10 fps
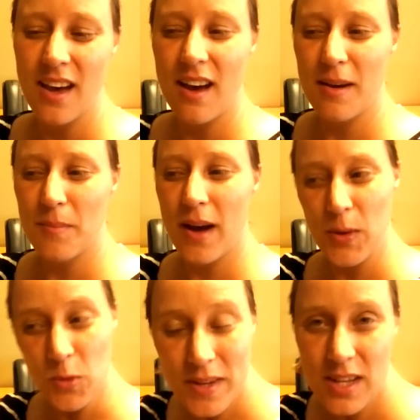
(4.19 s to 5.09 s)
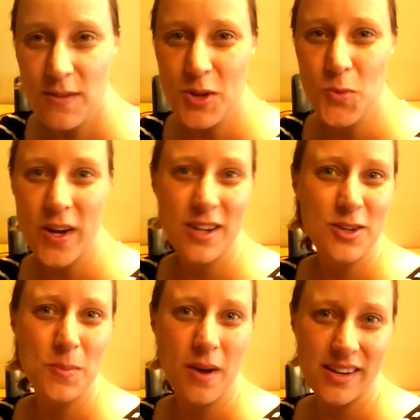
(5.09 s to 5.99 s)
Um, I will be giving you
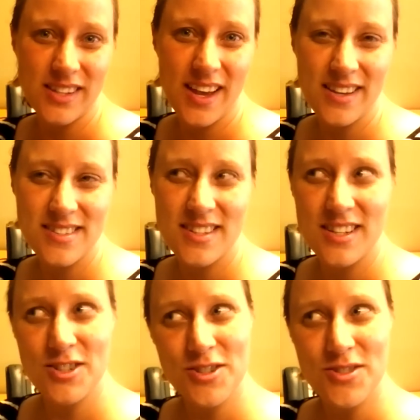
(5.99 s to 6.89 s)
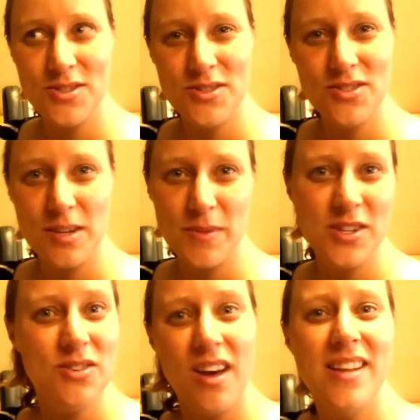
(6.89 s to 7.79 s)
regular podcasts to introduce you to some of the
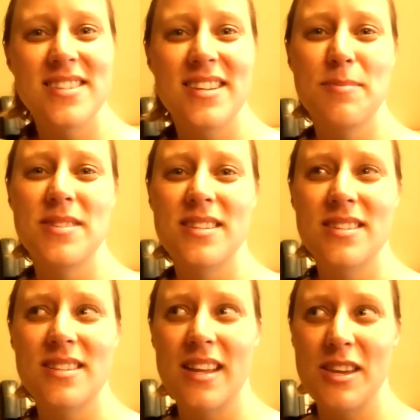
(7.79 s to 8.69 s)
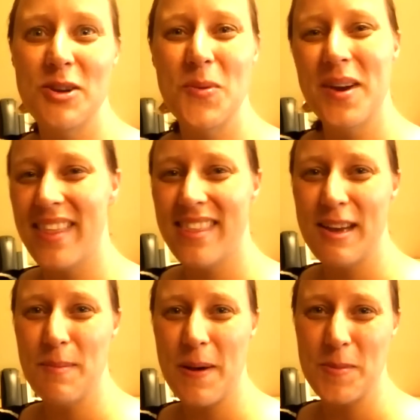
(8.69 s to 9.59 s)
new concepts and to let you know what I
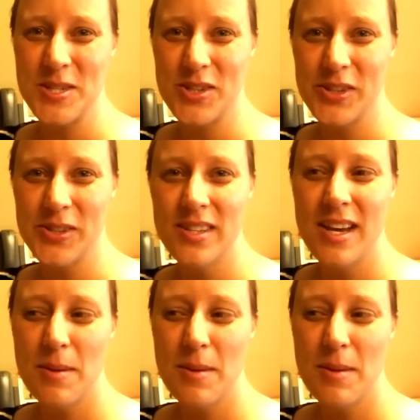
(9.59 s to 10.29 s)
think about the material.